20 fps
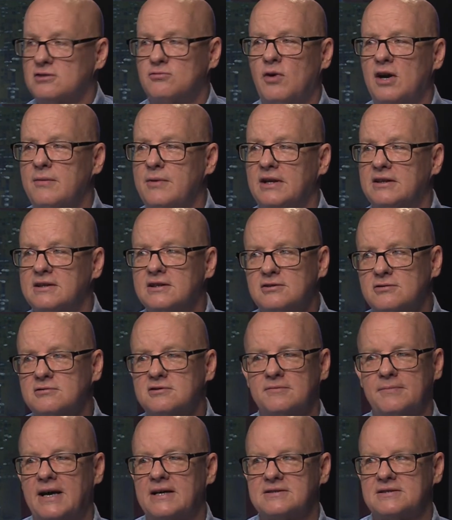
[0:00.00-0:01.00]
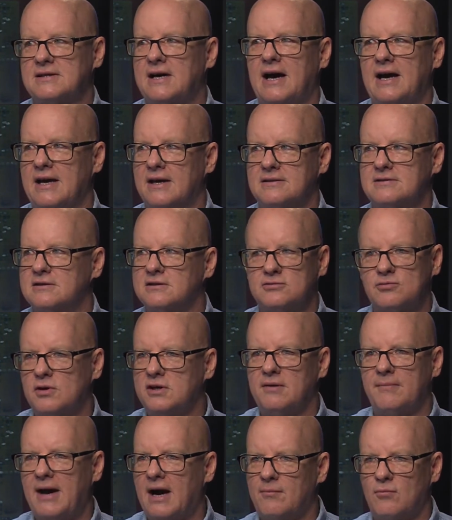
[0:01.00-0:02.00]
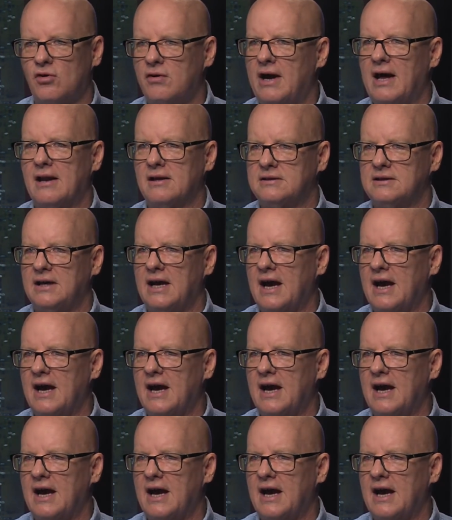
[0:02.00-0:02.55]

wait a minute, this was about science, this wasn't about morality. I